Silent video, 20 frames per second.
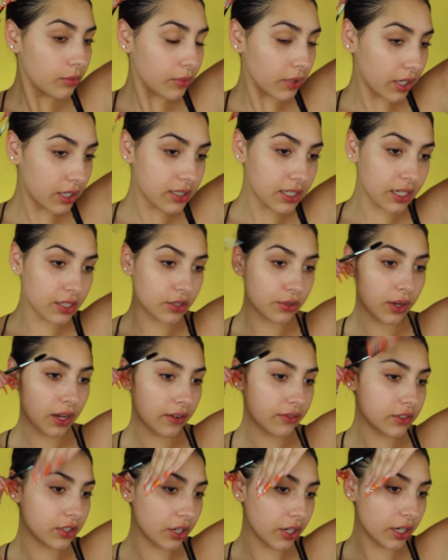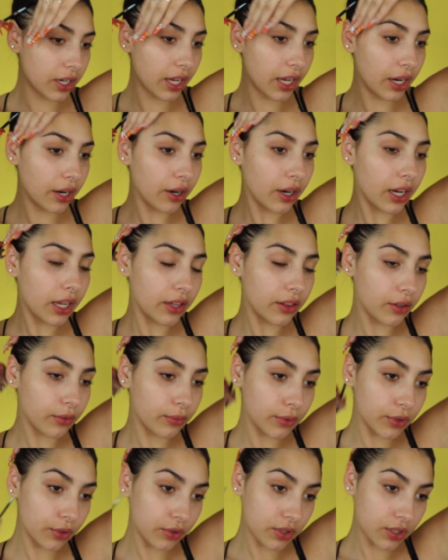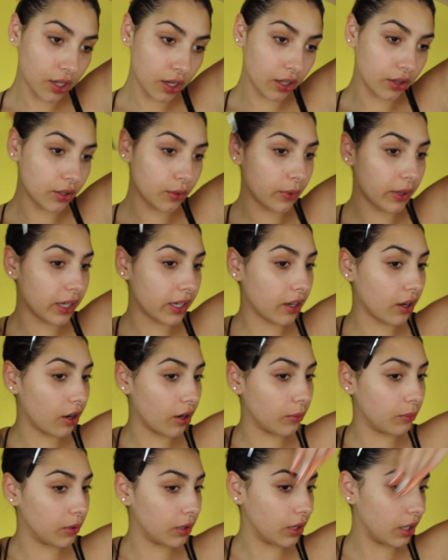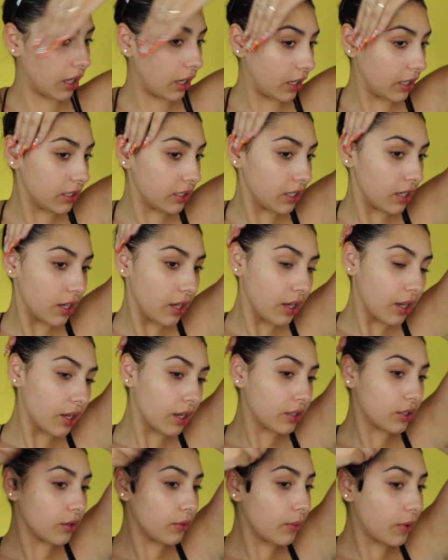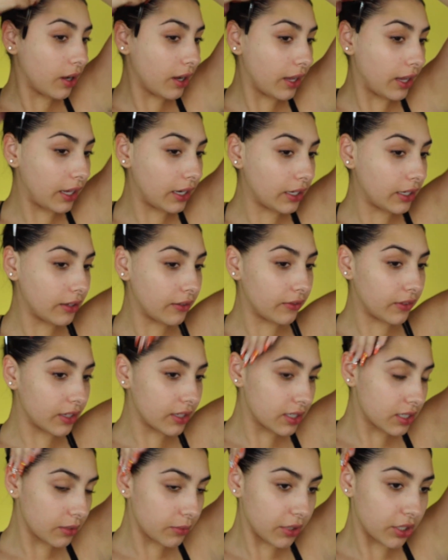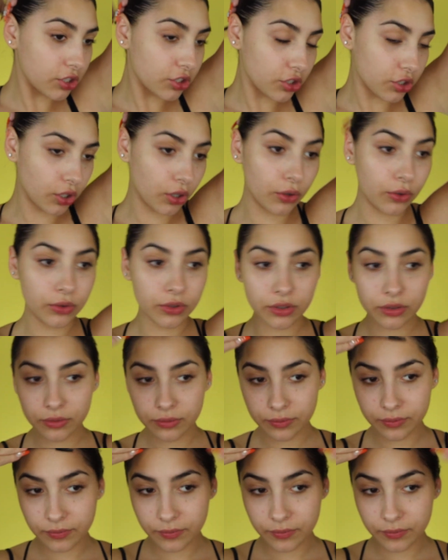Because I do have dark hair and the roots on the wig are blonde, I don't want any of this to be shown.